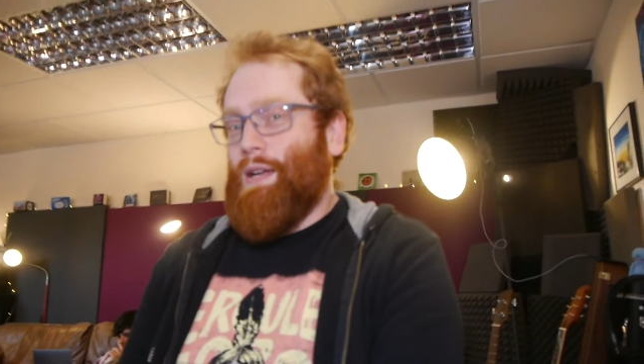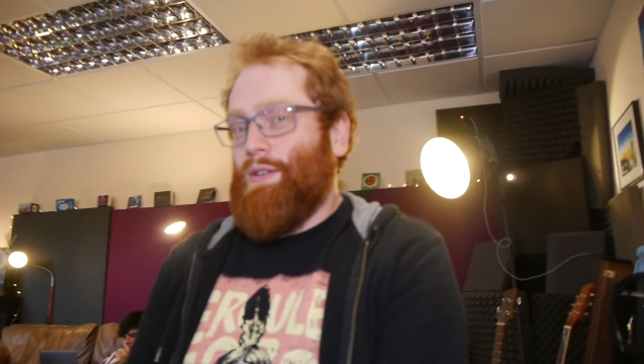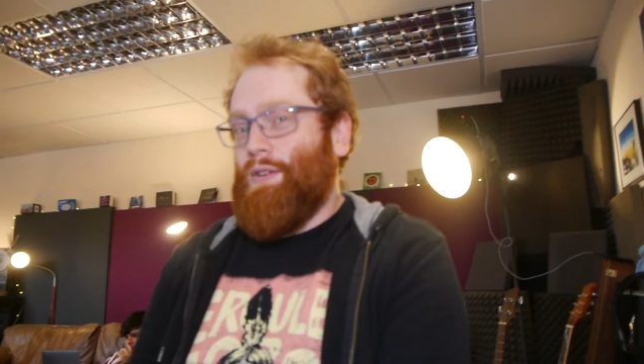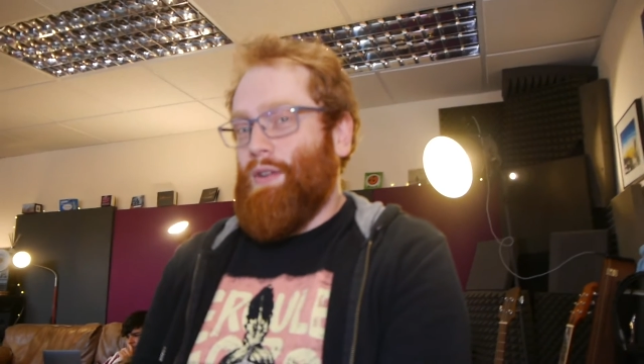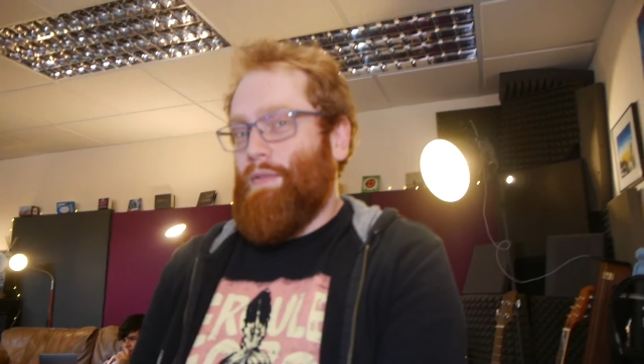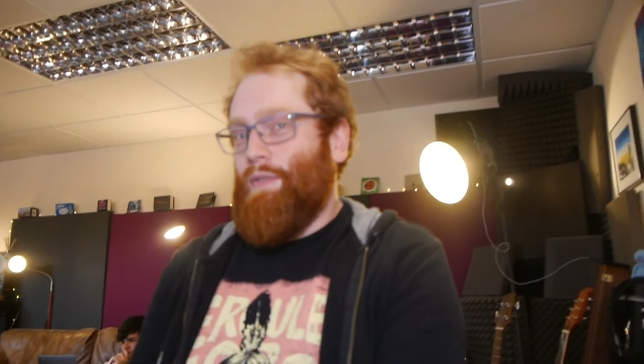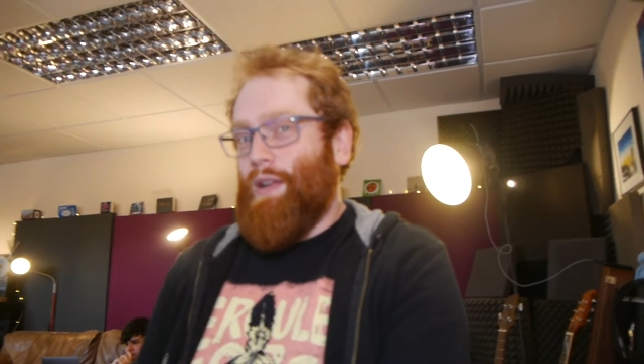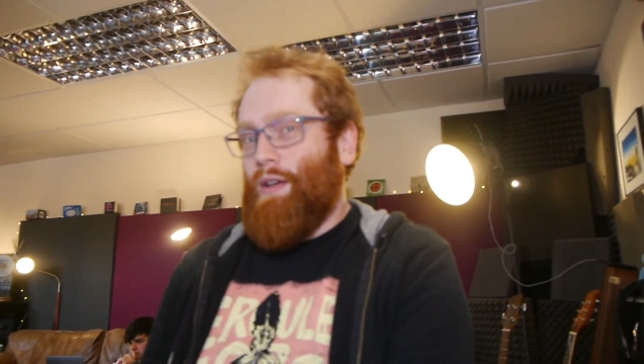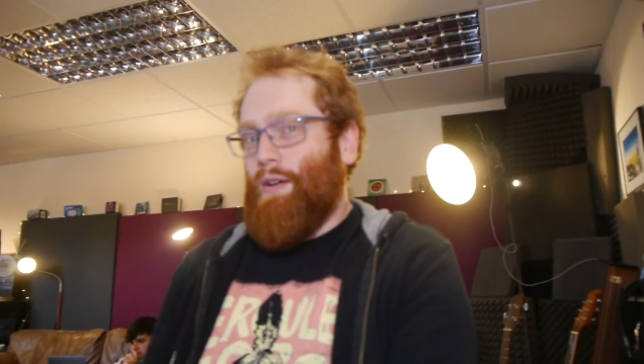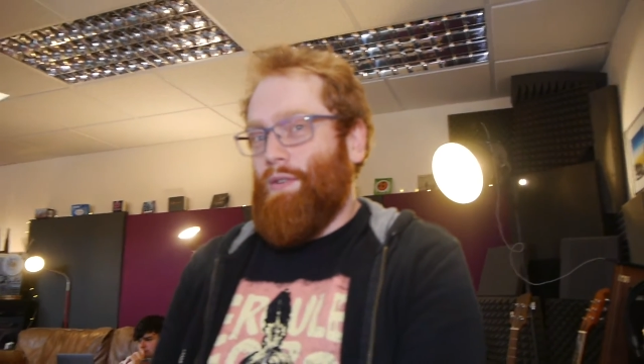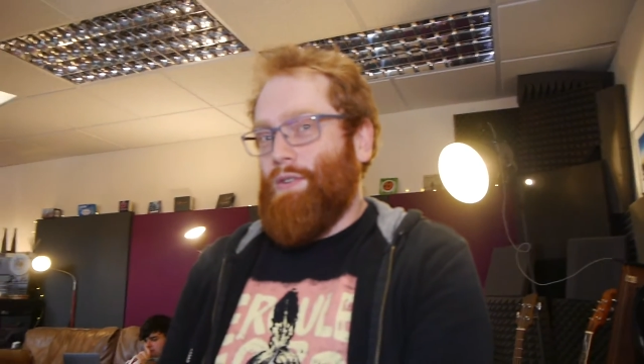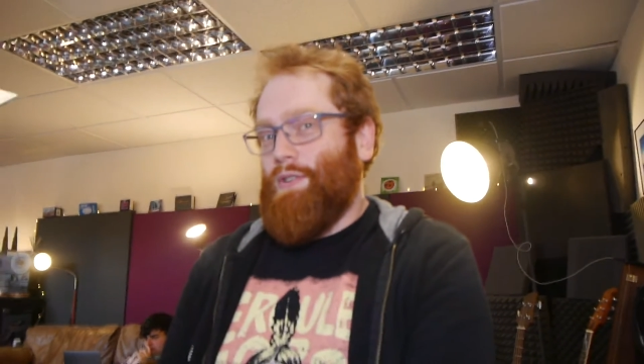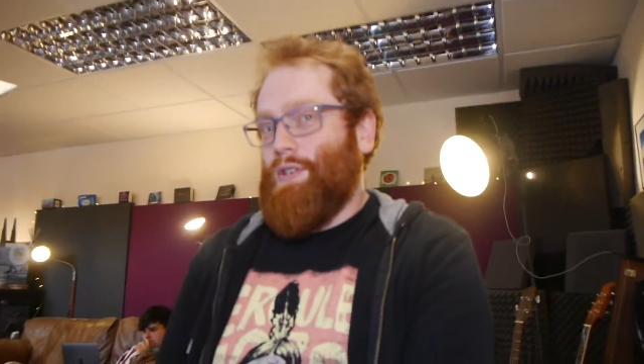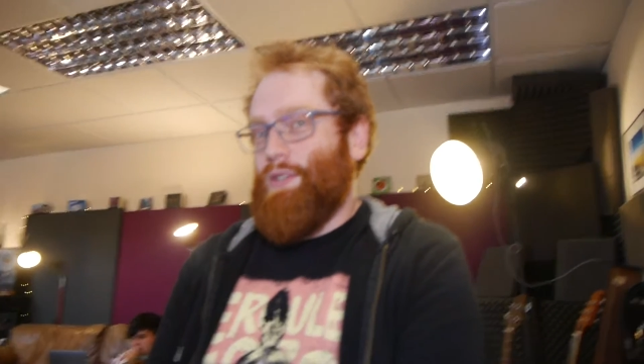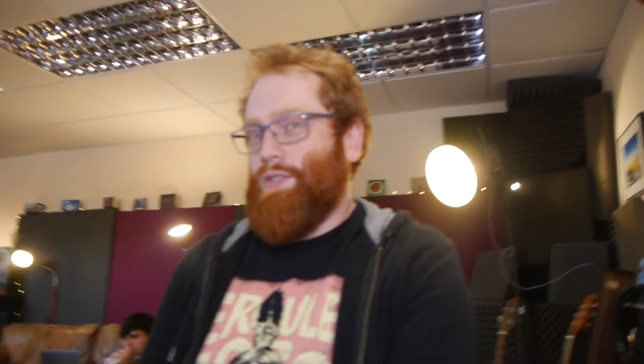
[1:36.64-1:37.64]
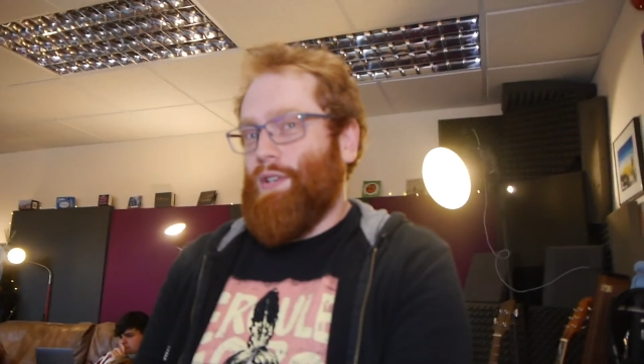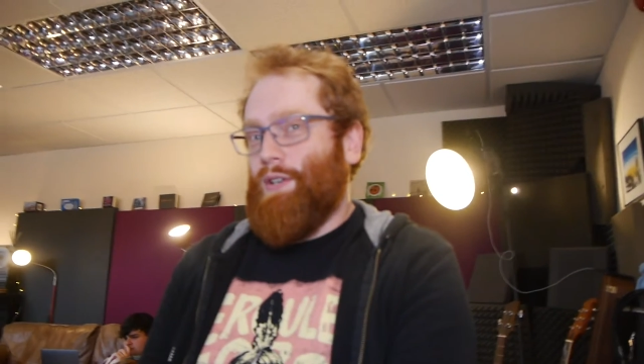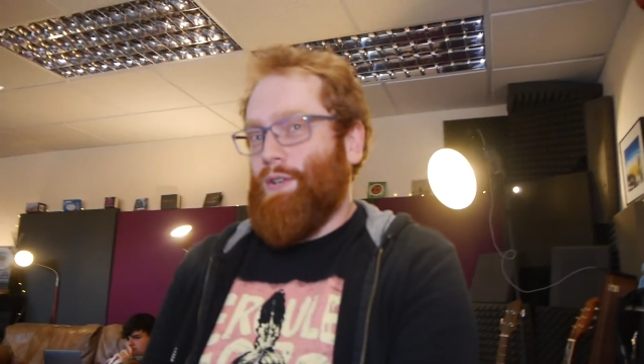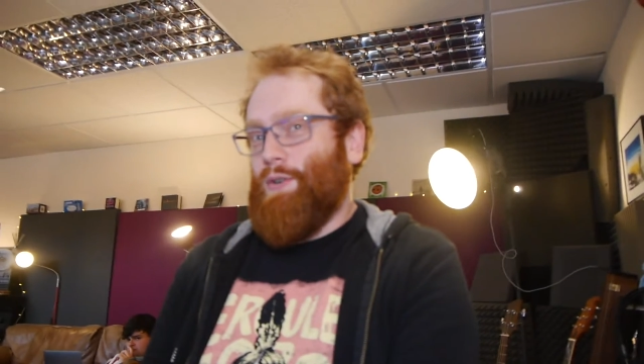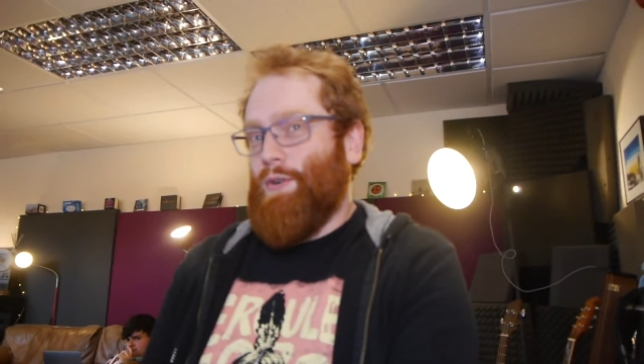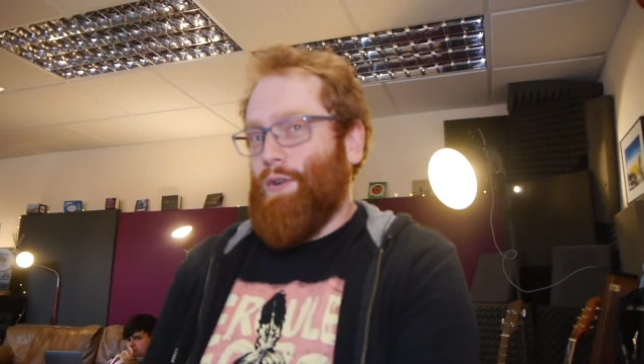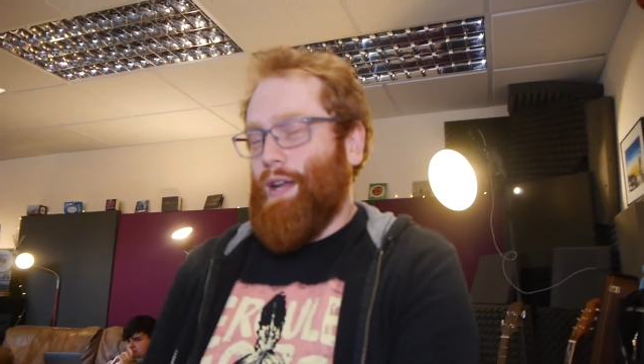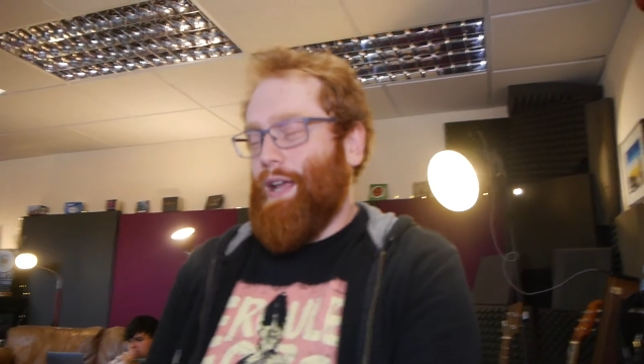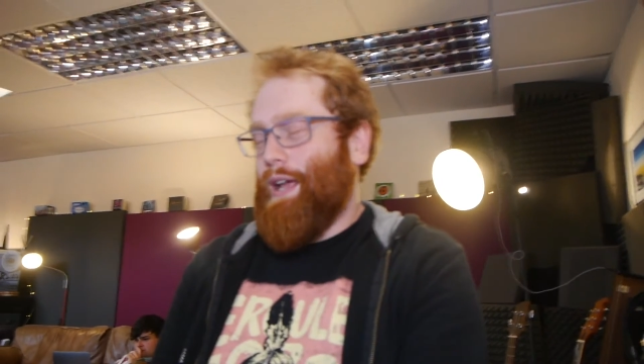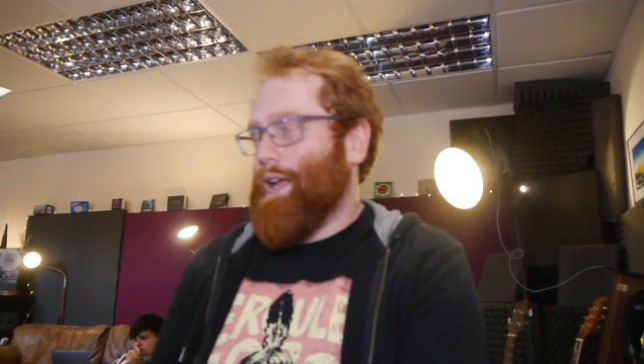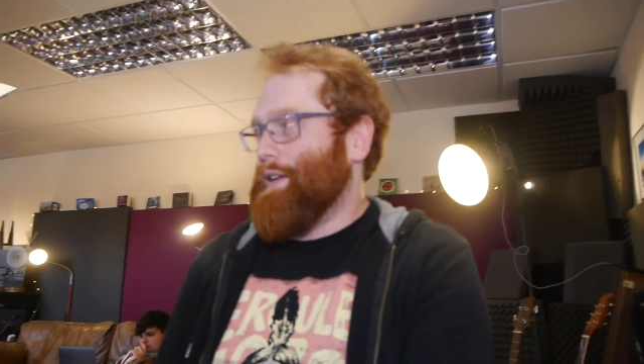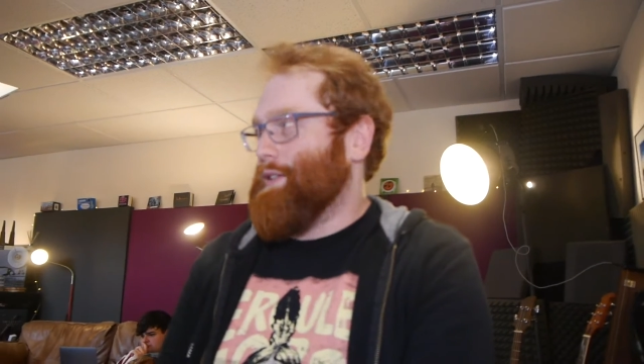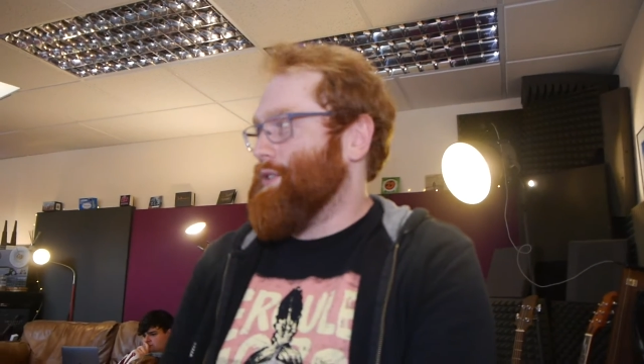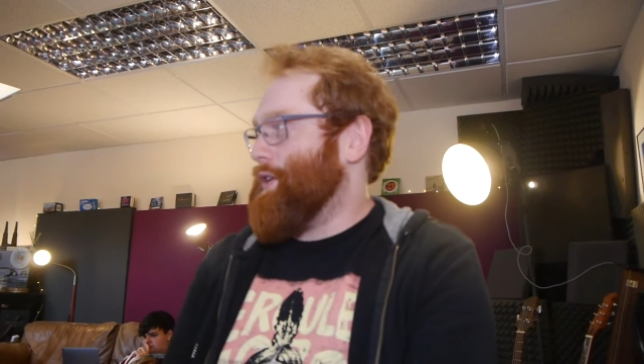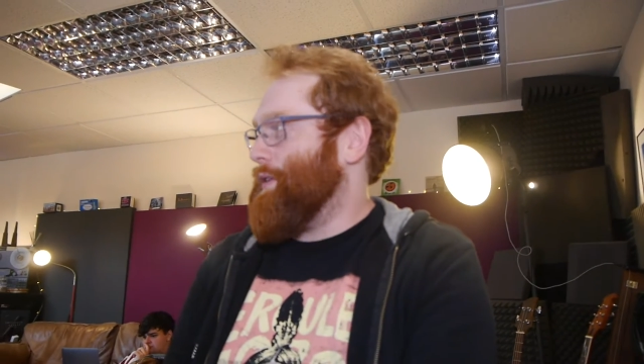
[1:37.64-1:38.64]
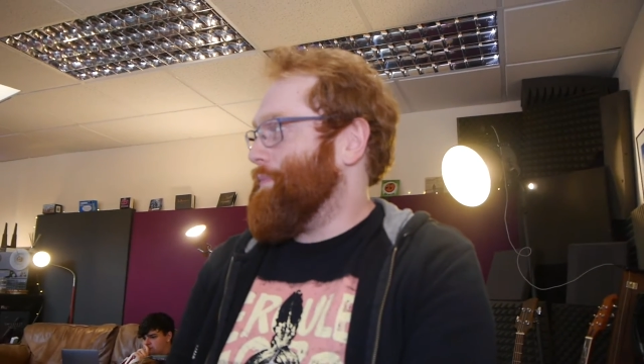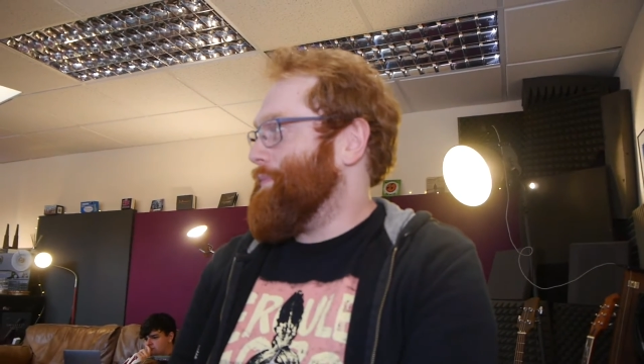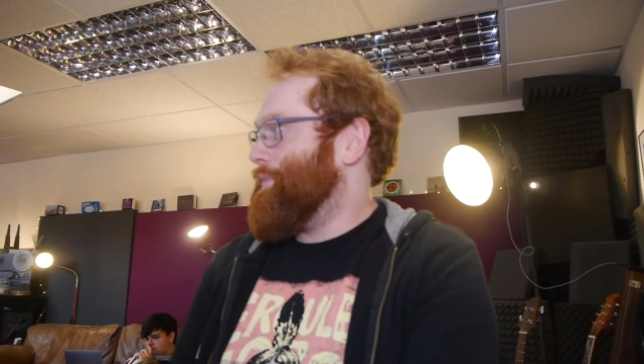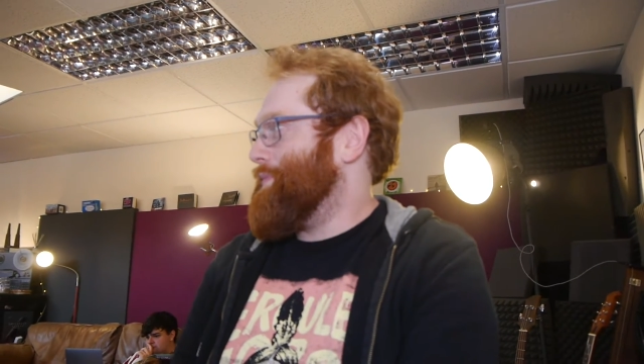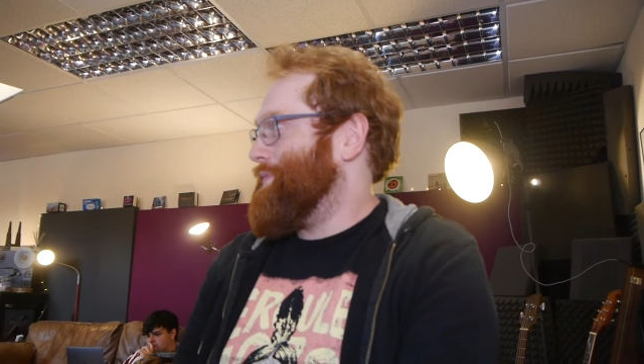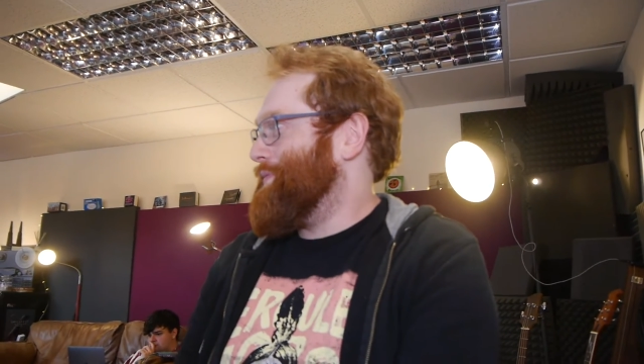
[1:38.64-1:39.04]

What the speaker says: need to do a video introducing Courtney and Tom